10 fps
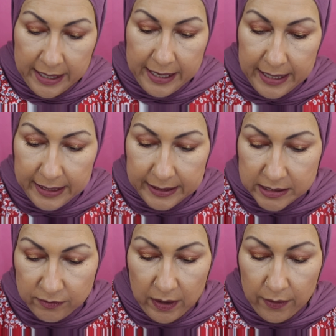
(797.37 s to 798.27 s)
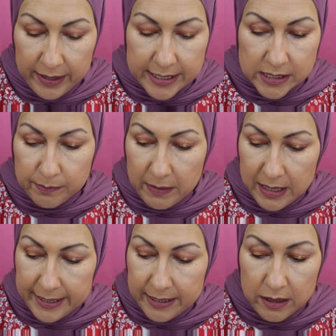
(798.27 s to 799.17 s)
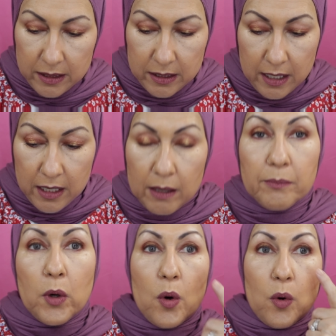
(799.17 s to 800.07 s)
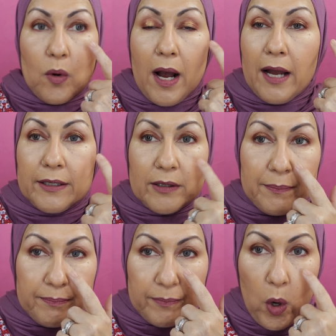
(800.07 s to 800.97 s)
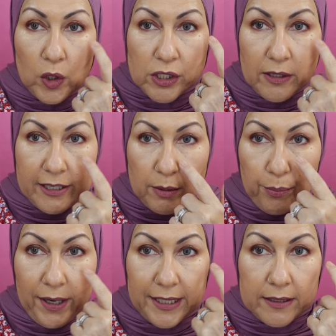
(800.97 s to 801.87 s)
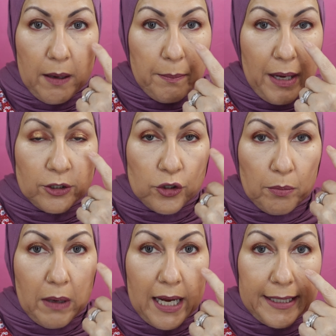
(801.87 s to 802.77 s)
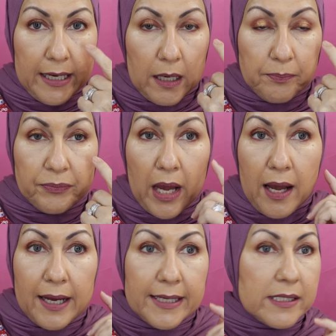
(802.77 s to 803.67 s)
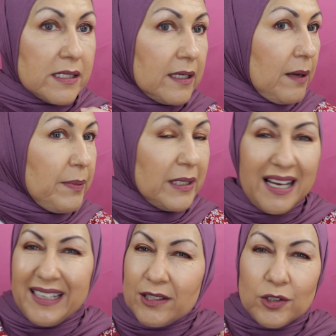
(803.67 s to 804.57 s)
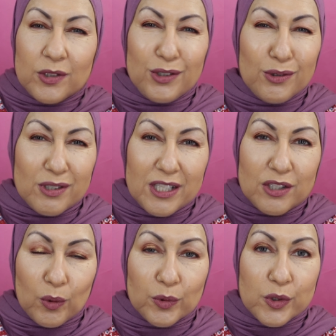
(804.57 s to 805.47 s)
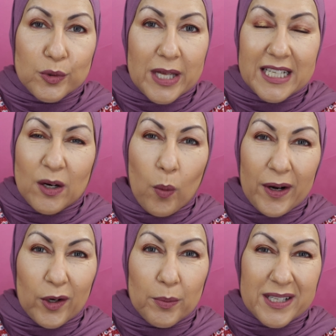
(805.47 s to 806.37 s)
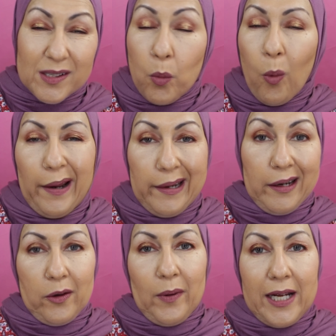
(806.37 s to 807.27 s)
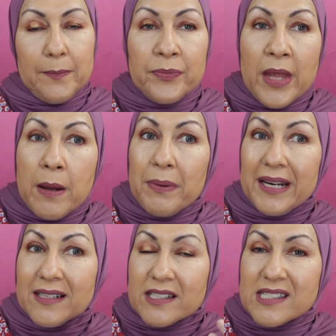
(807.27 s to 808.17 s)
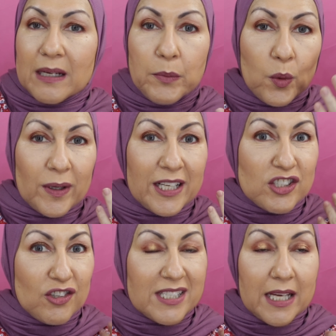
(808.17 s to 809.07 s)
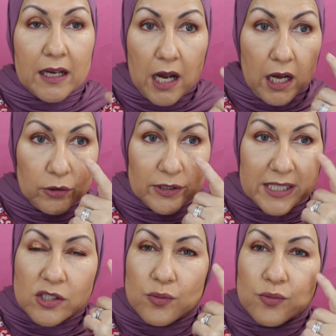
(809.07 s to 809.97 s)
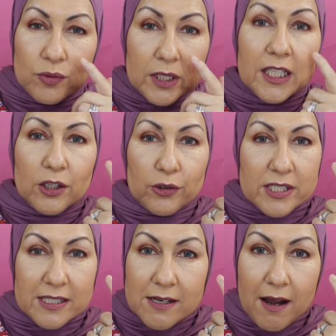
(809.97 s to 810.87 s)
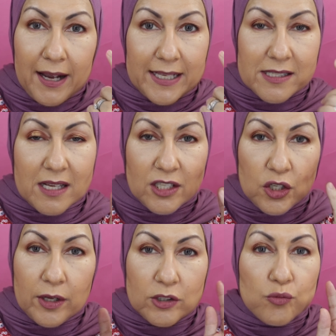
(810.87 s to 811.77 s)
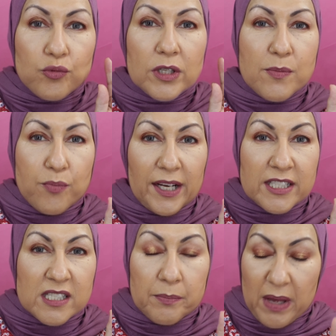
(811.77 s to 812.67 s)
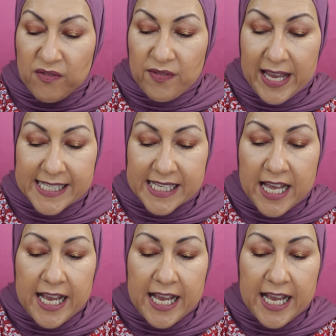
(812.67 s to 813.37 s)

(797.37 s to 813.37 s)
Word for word: And as far as my, um, oh, I also like to brighten up under my um, eyes. And I've been, I usually don't do that in a winter because I'm white anyway. But in a summer, when I start to get color, this really looks nice. And, you know, it really brightens up my face.